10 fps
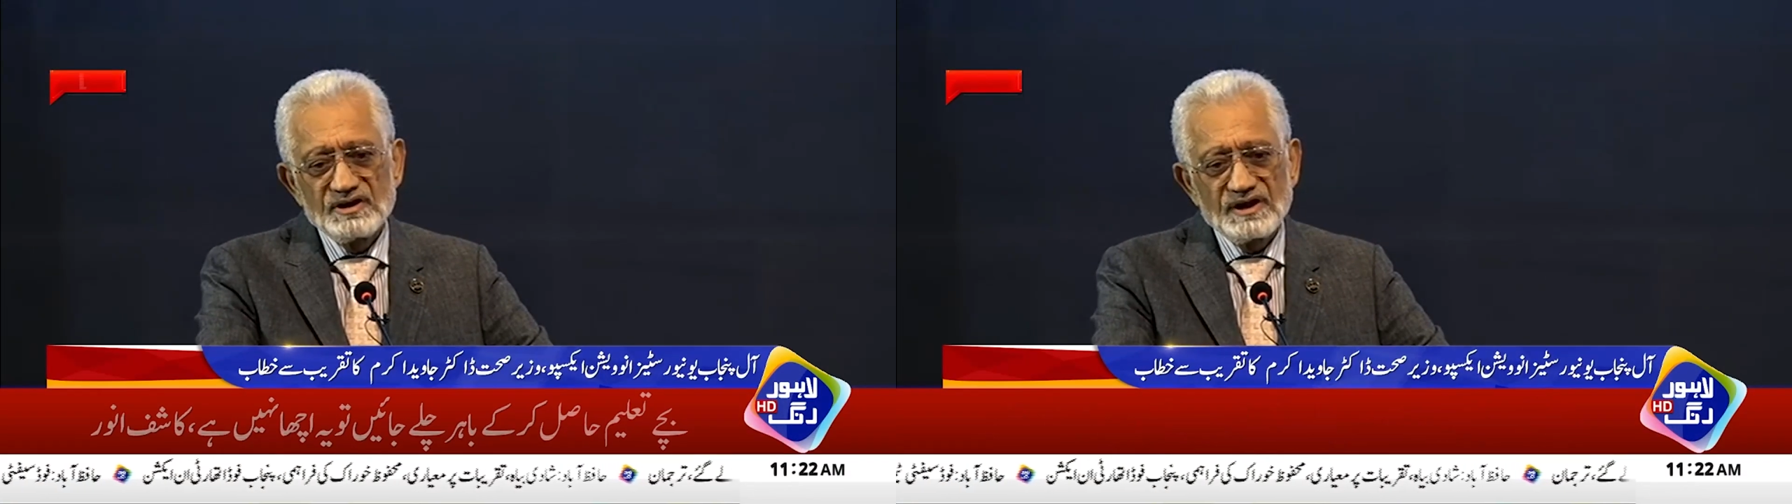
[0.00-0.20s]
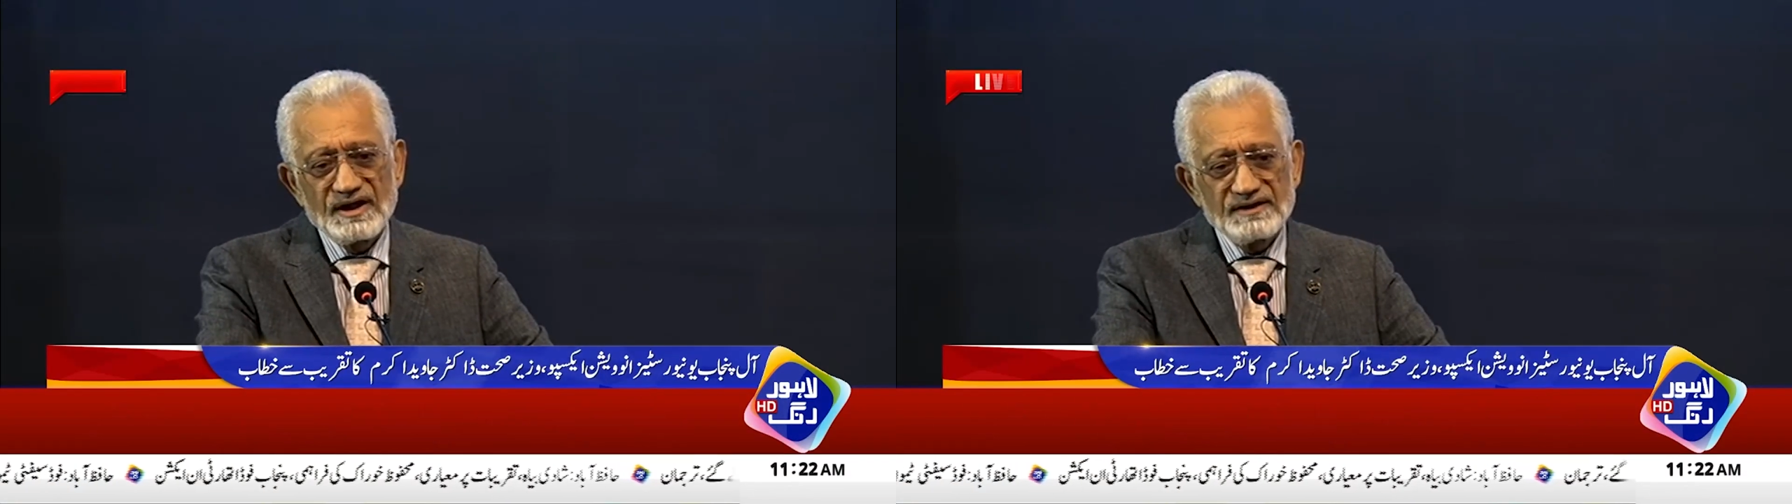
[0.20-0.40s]

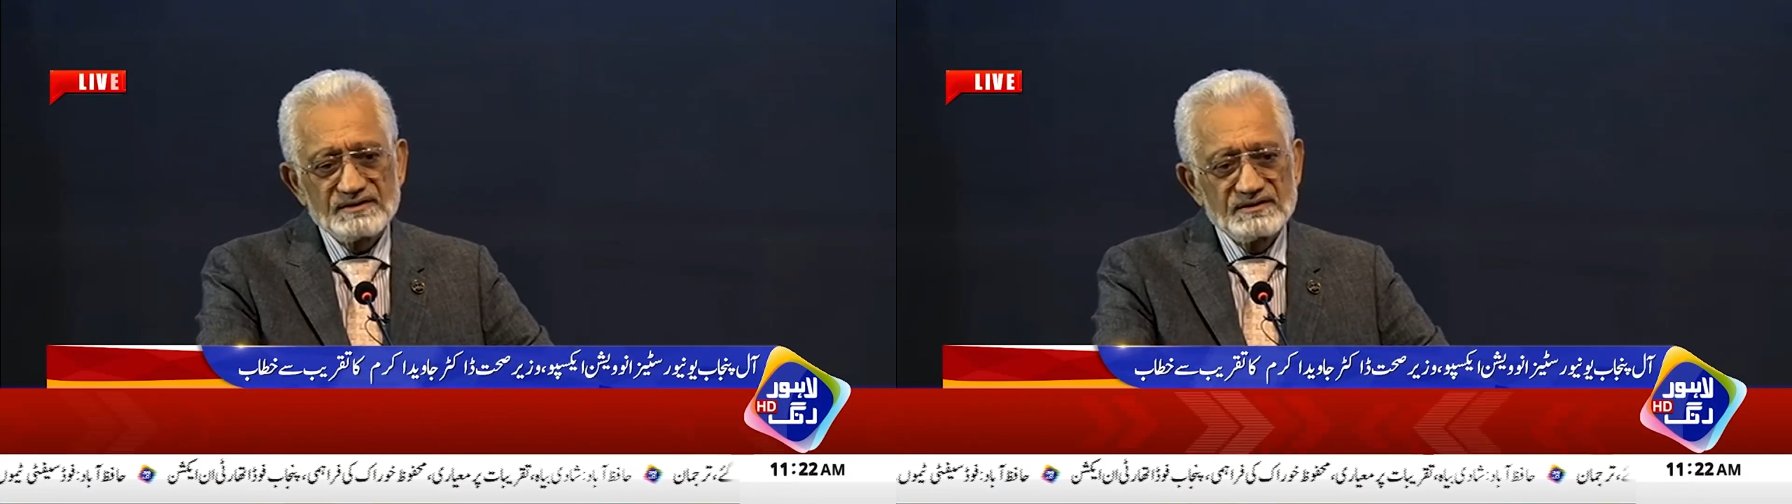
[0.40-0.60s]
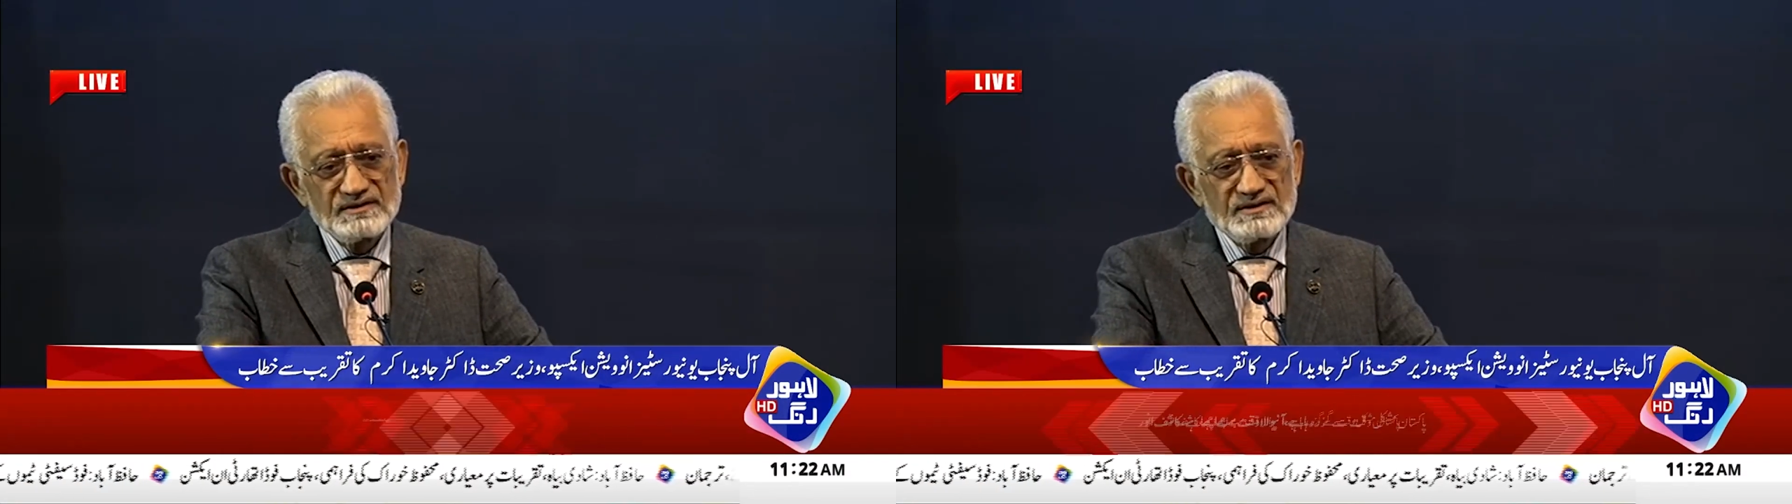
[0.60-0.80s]
at
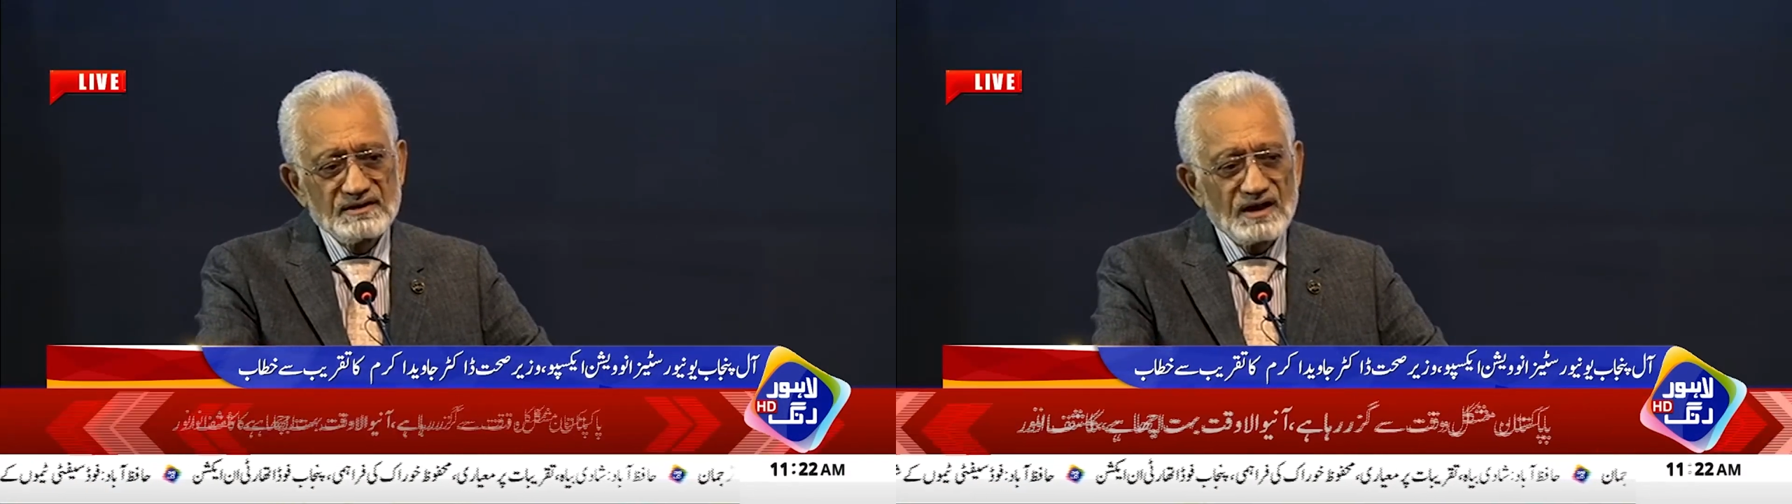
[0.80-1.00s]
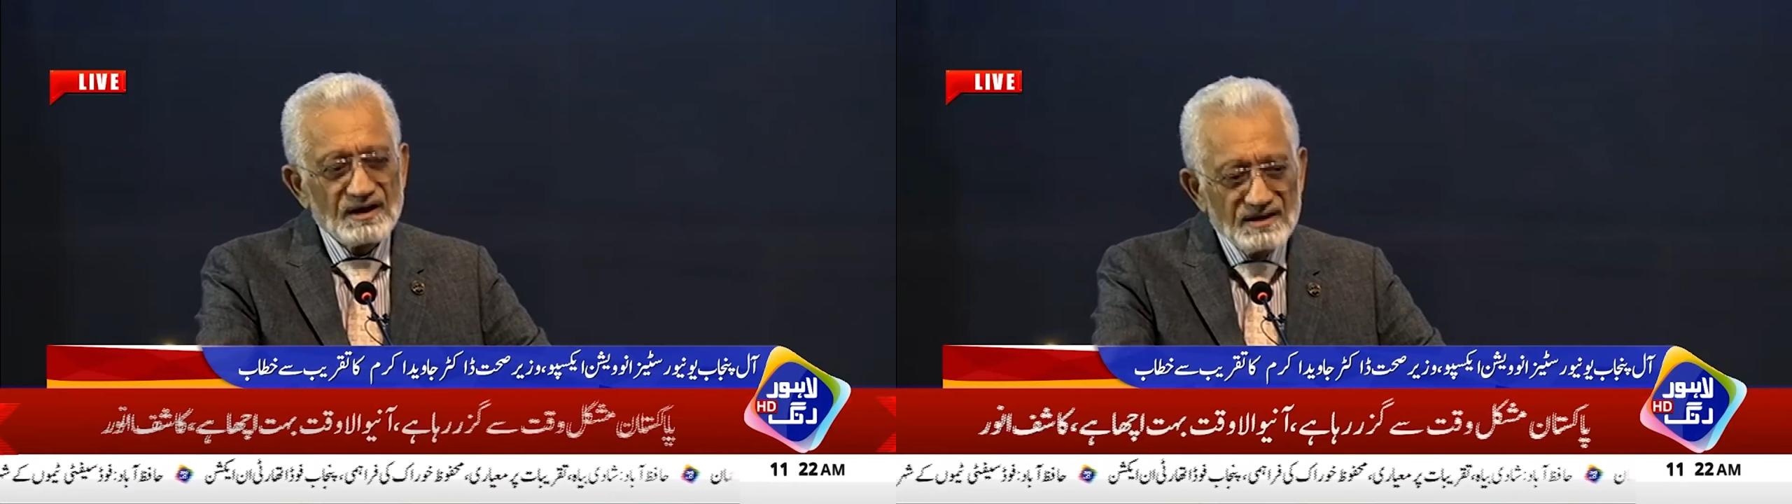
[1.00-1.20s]

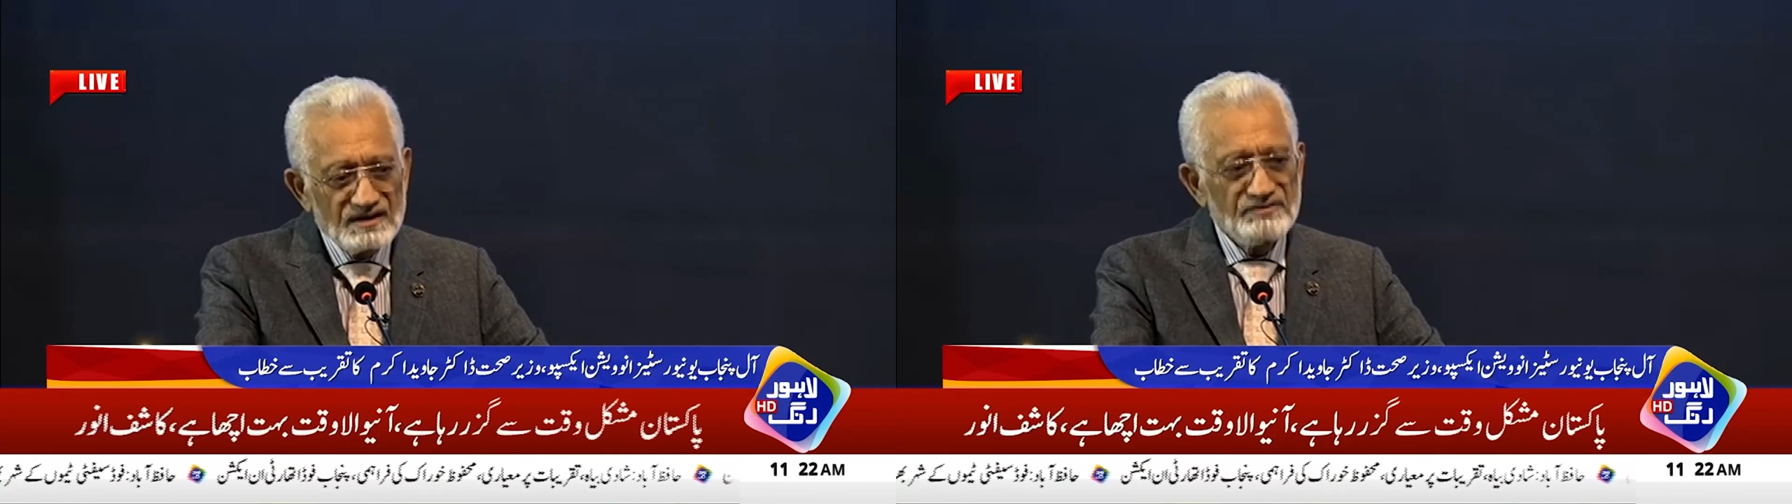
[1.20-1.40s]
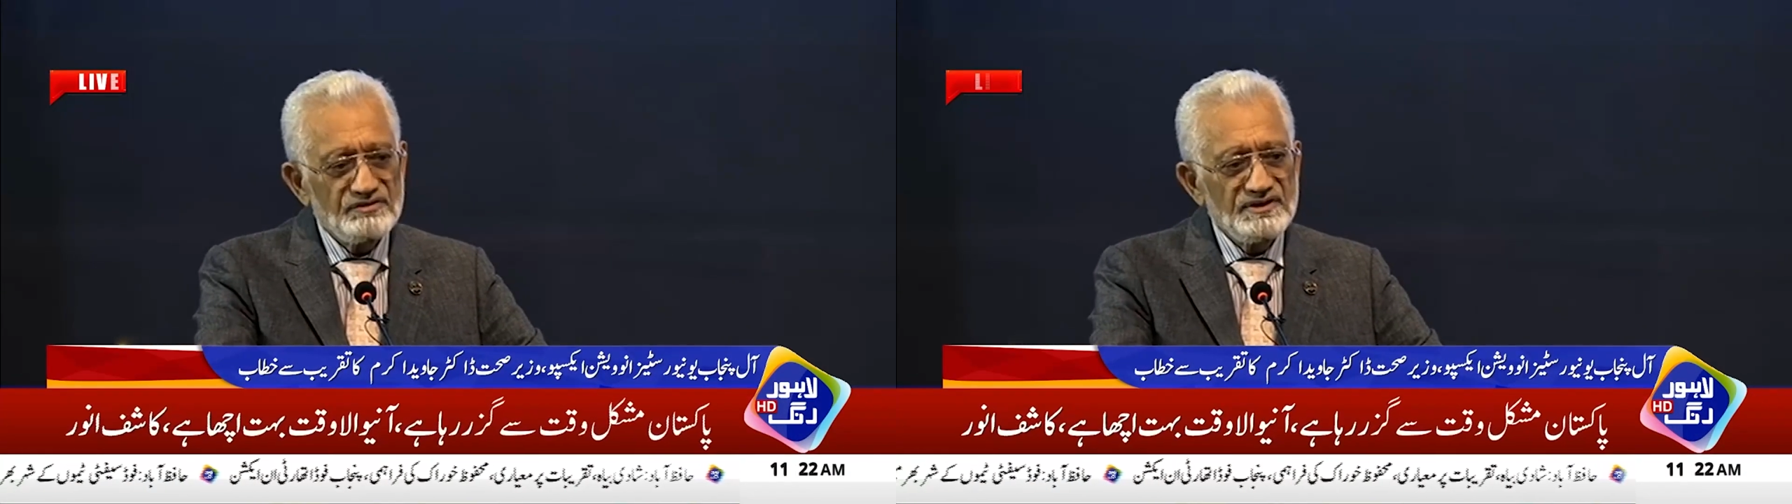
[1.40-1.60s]
our country.